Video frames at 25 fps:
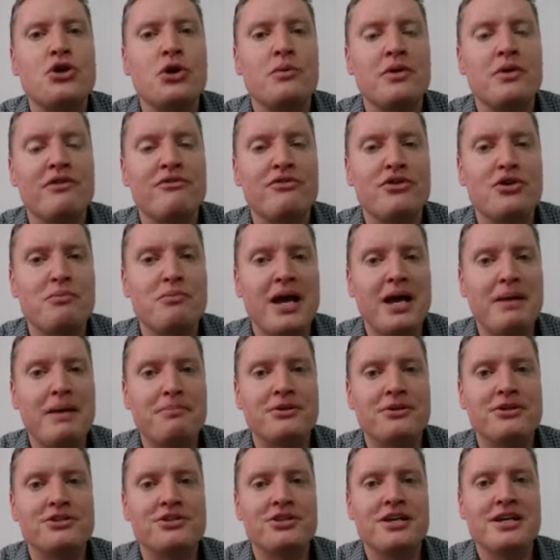review
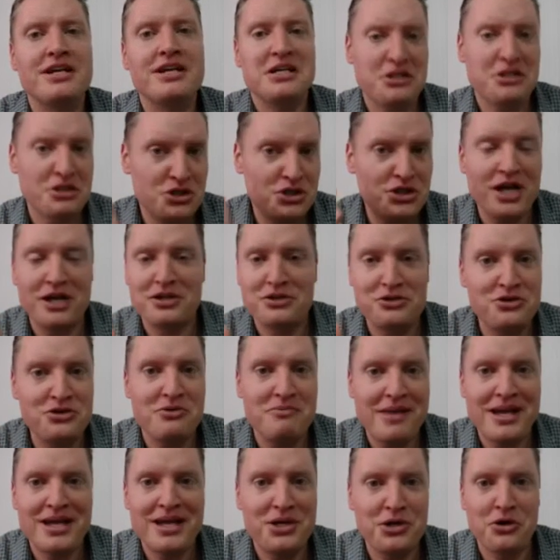papers just to
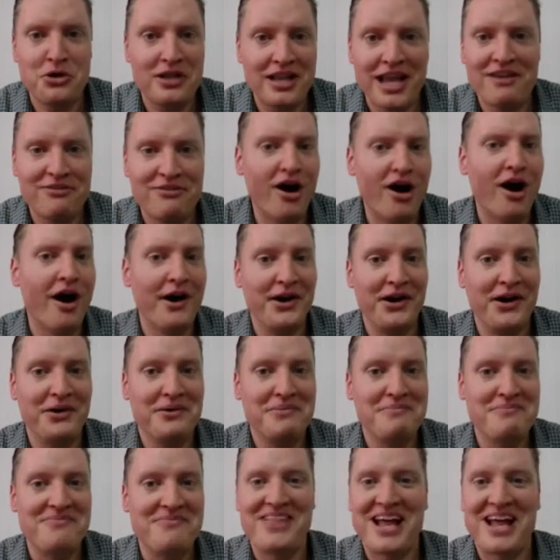make your life hard.
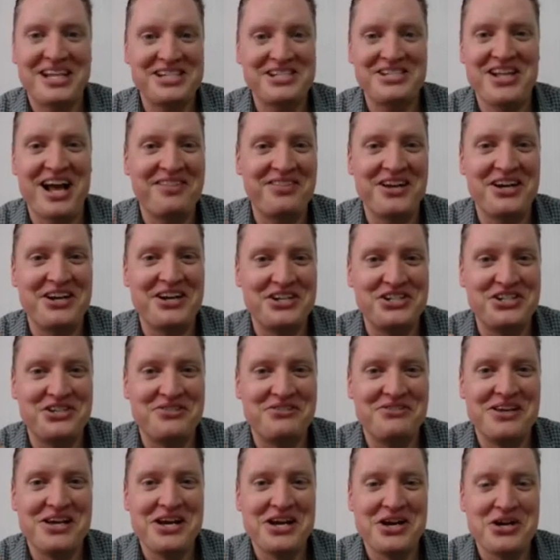That's not their
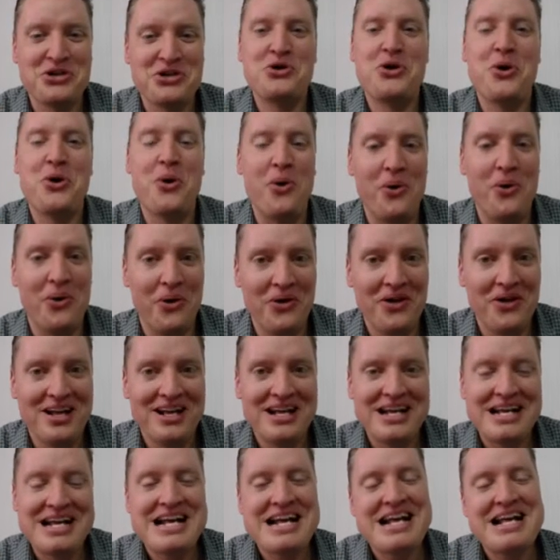goal.
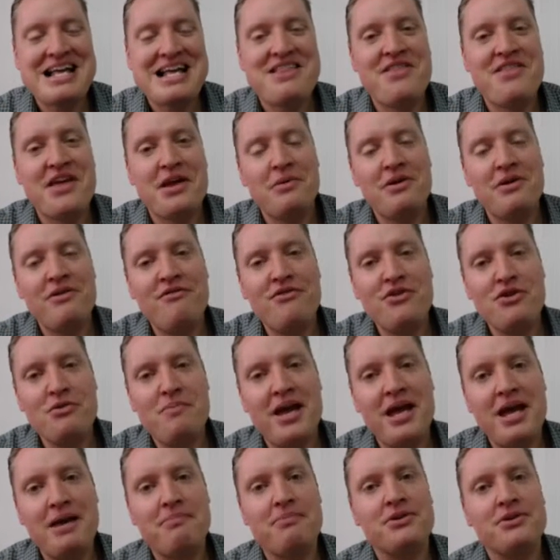They review
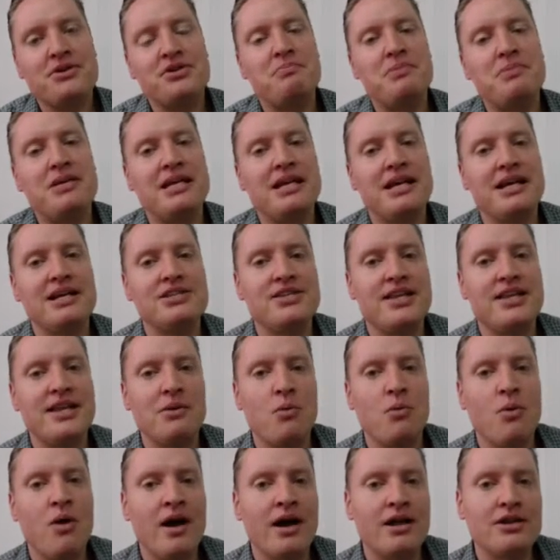papers because they
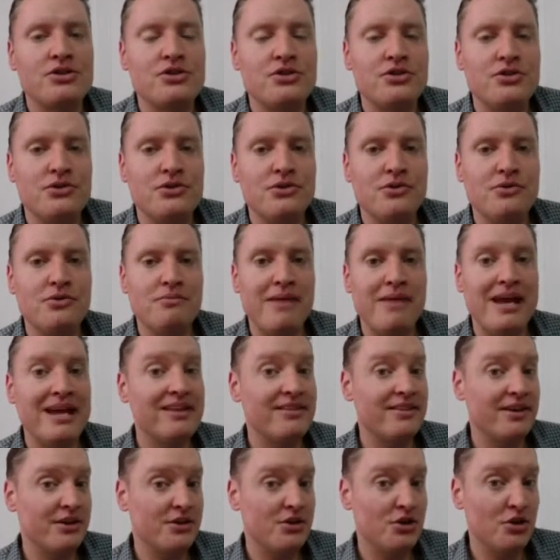want to make
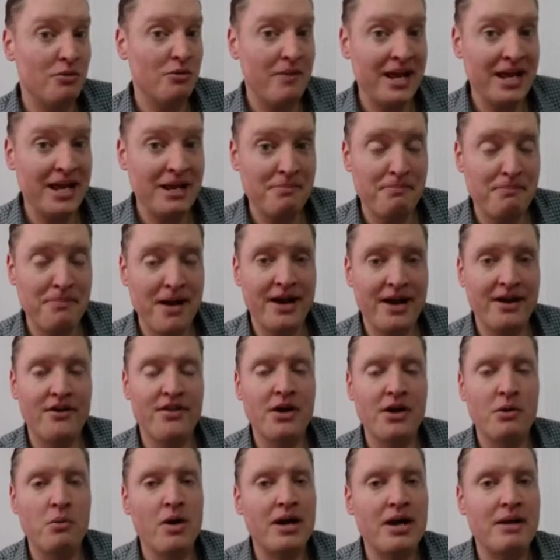their domain better.
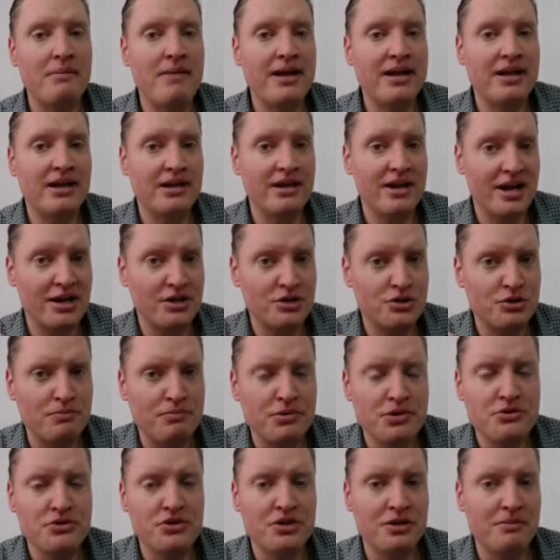They want to make a
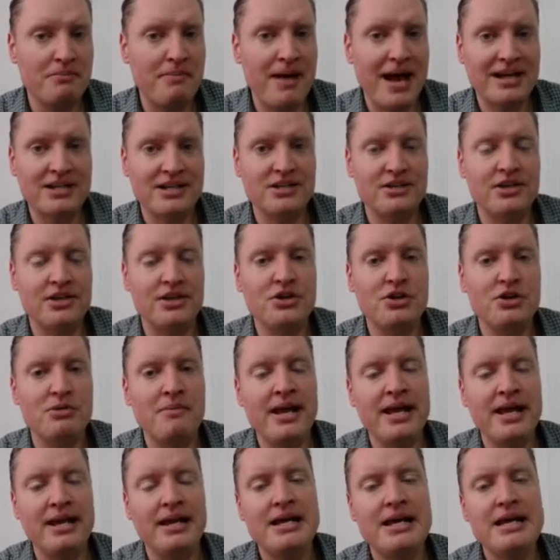contribution back to their
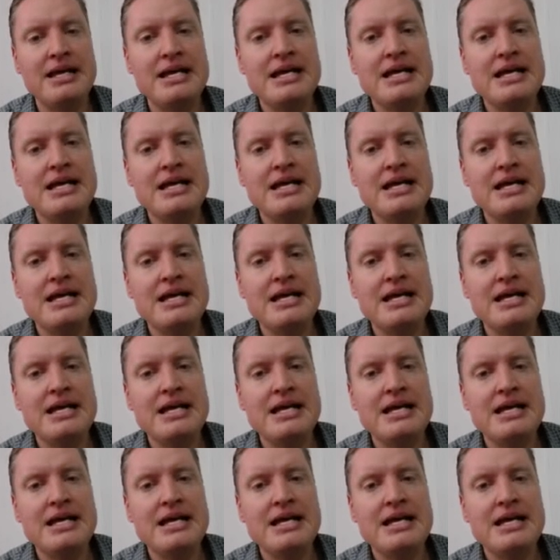domain.